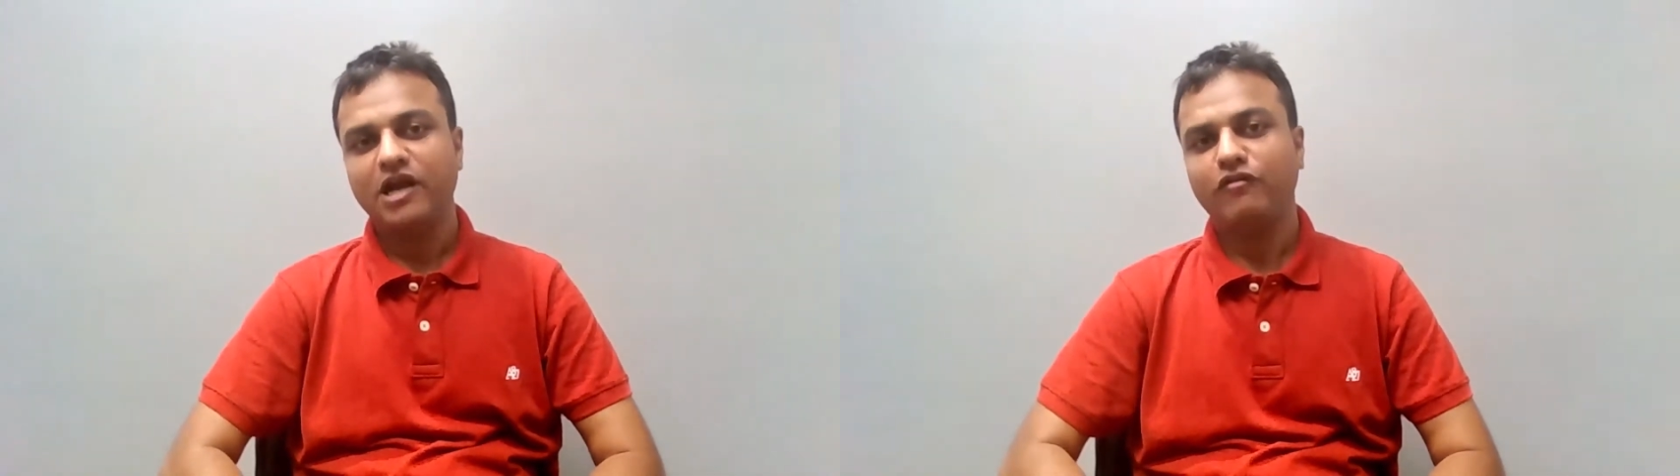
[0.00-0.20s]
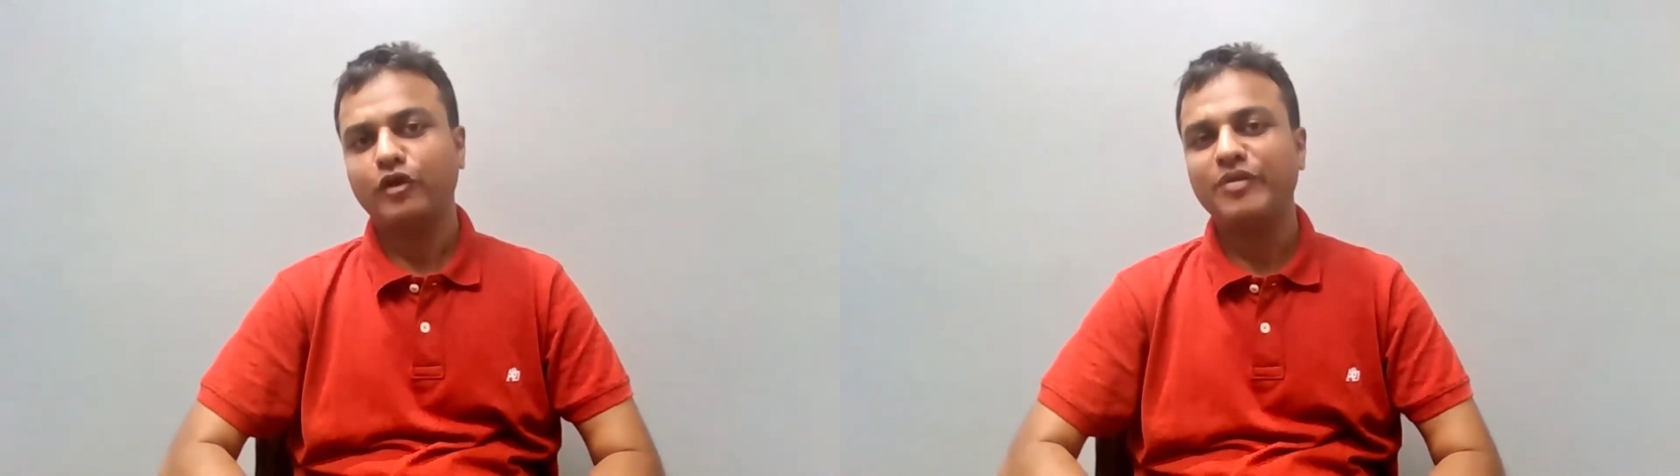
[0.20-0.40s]

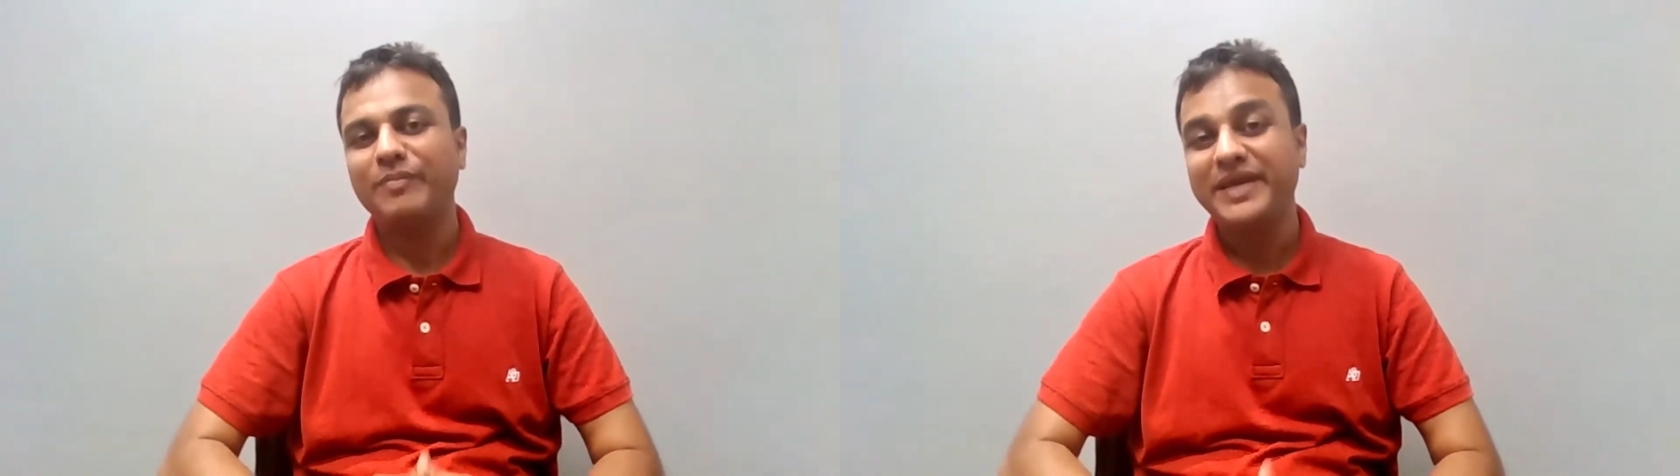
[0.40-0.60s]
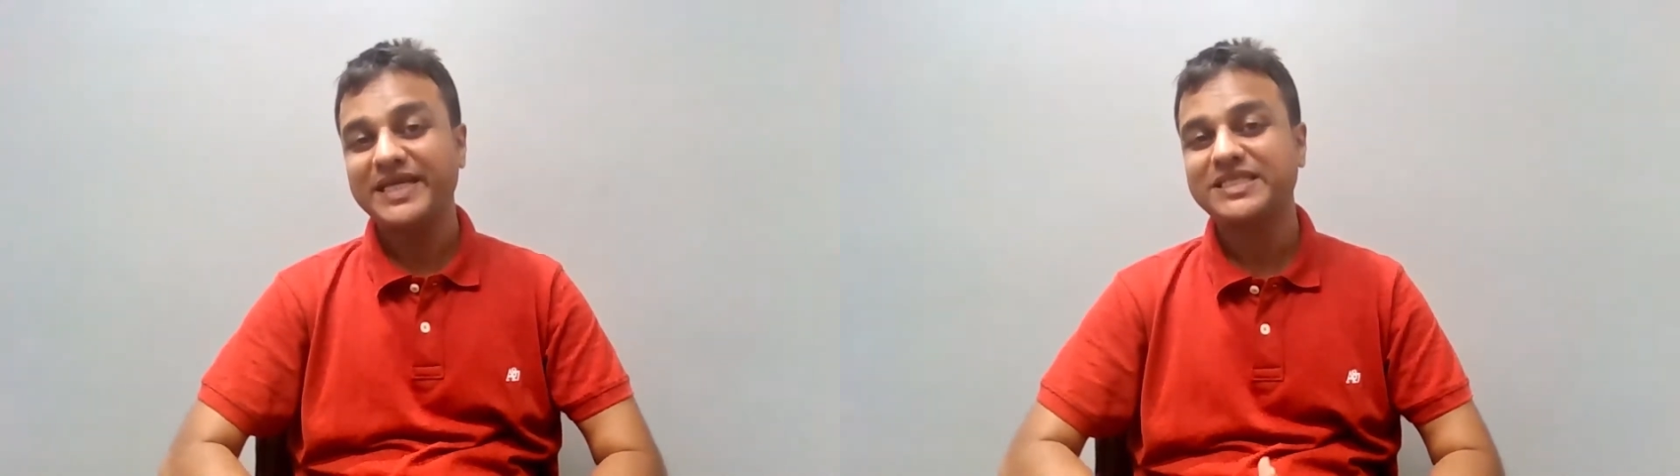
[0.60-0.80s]
One of the
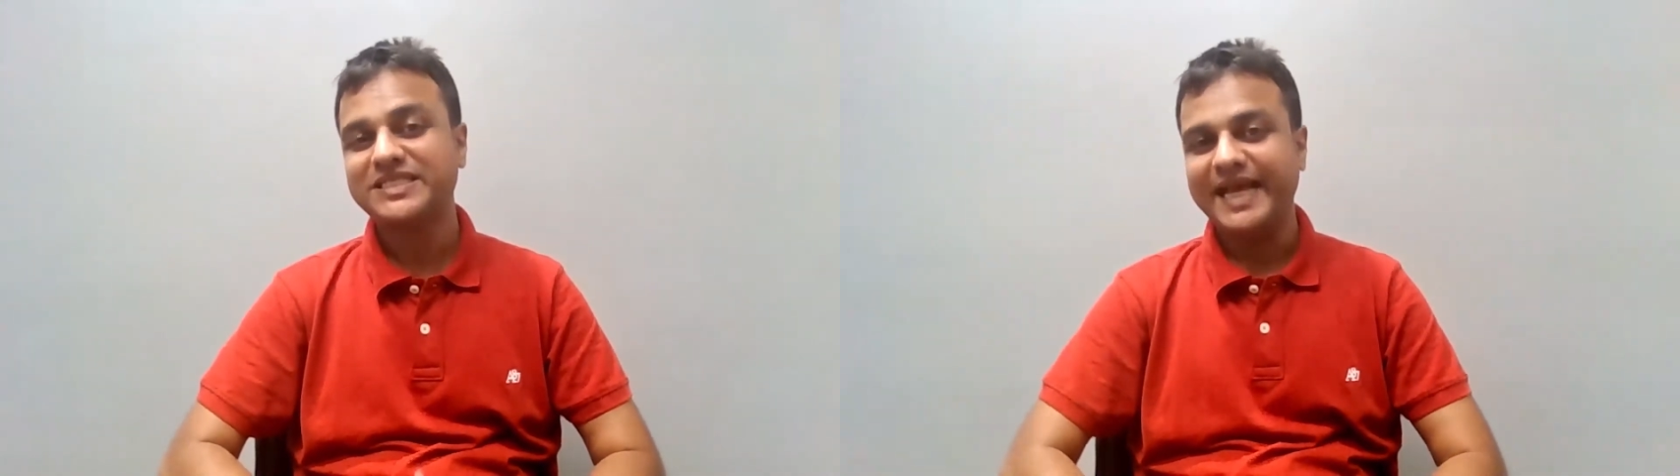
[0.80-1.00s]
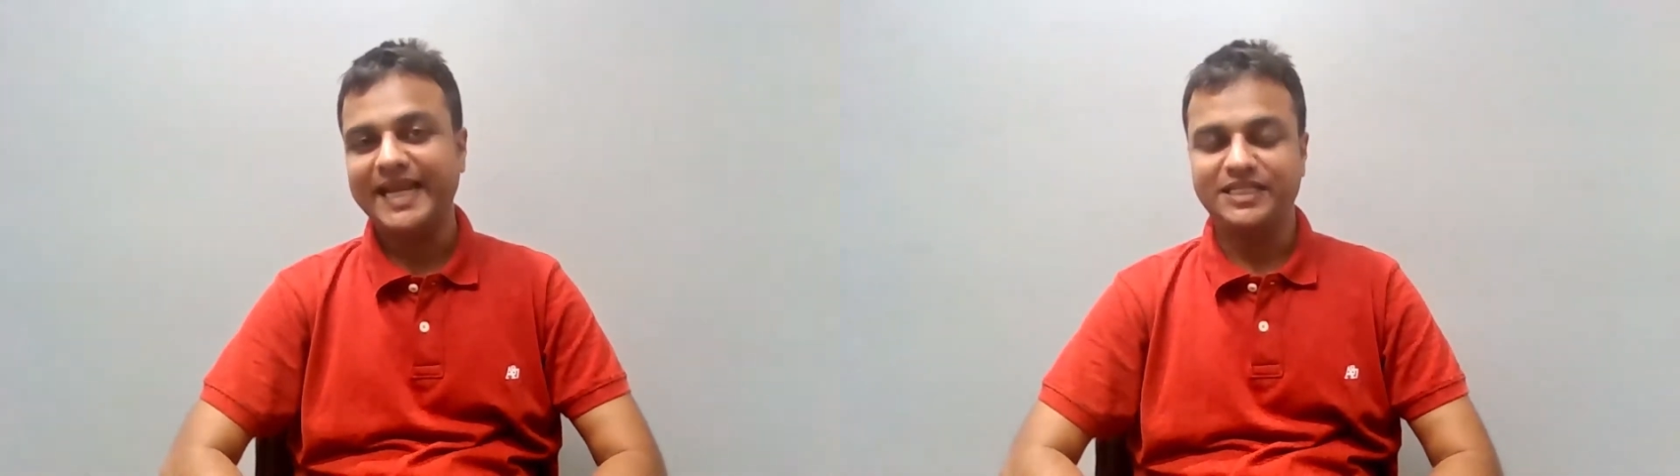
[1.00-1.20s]
major
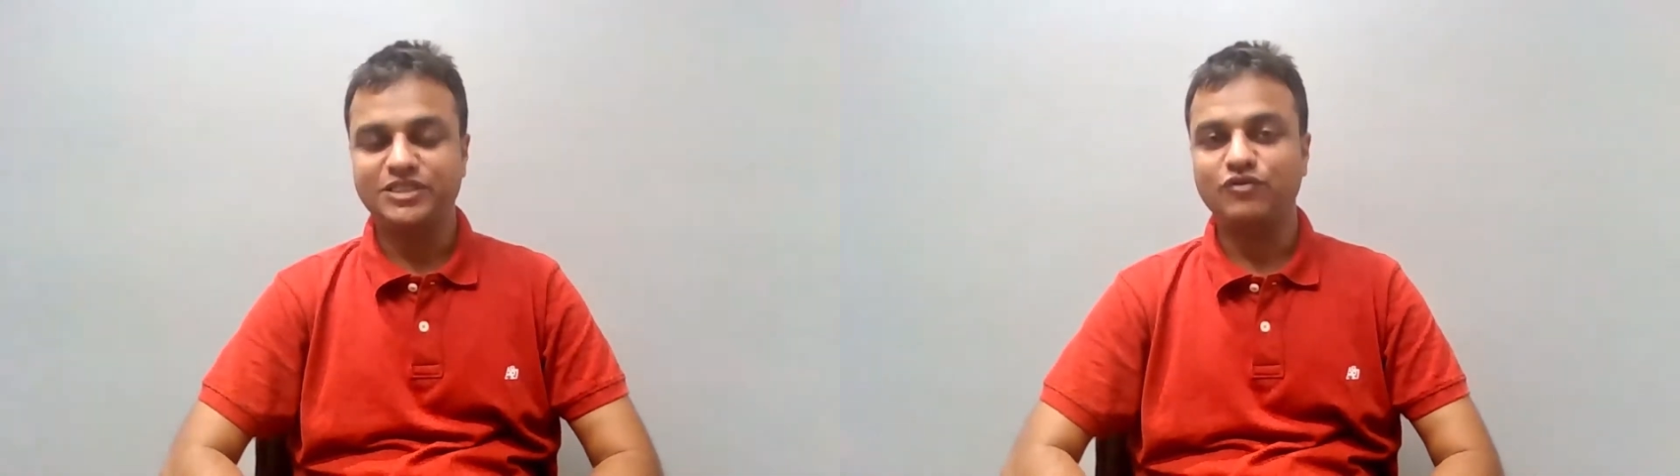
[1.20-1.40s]
challenges